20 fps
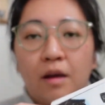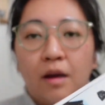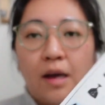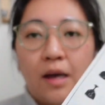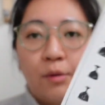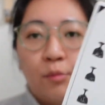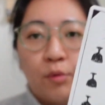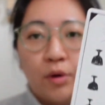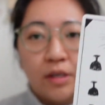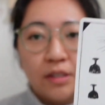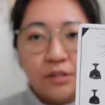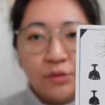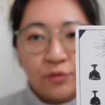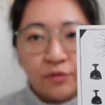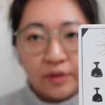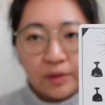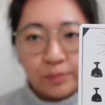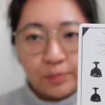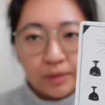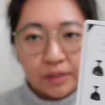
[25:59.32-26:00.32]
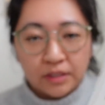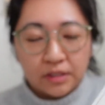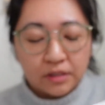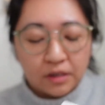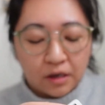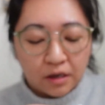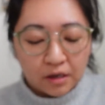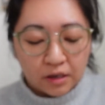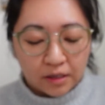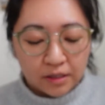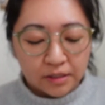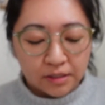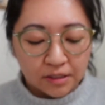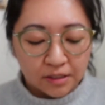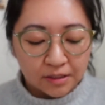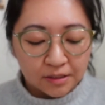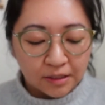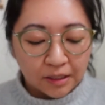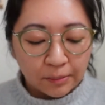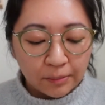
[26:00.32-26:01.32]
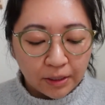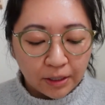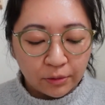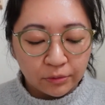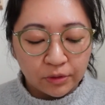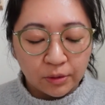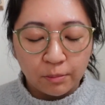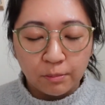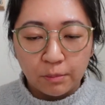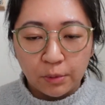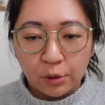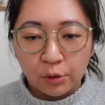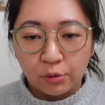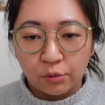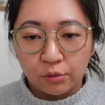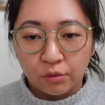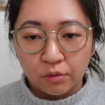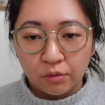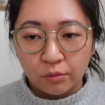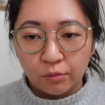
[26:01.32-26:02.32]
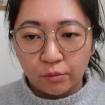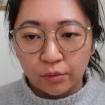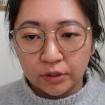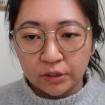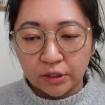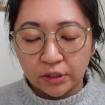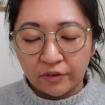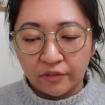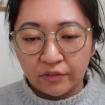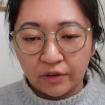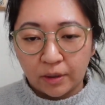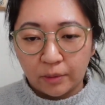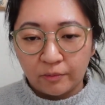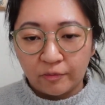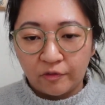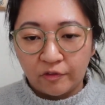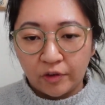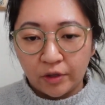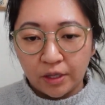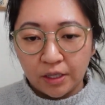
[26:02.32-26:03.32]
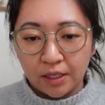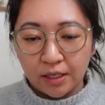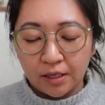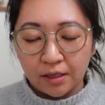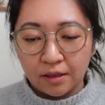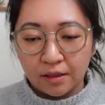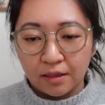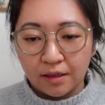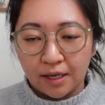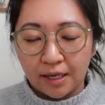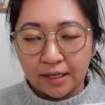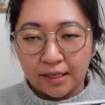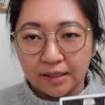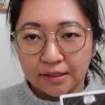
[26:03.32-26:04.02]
I wanted to flip this card because it's coming out the moon, which I am feeling like